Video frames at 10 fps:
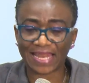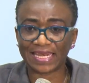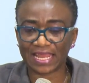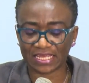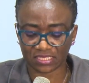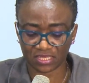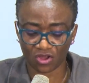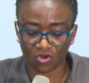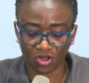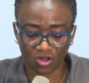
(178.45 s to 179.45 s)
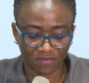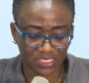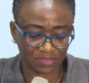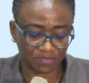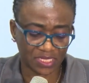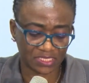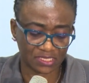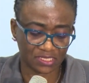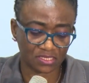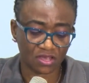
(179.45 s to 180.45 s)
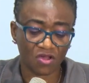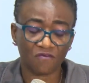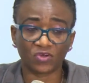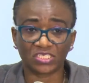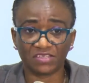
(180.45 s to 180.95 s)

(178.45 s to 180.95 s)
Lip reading: unnest the ungoverned spaces for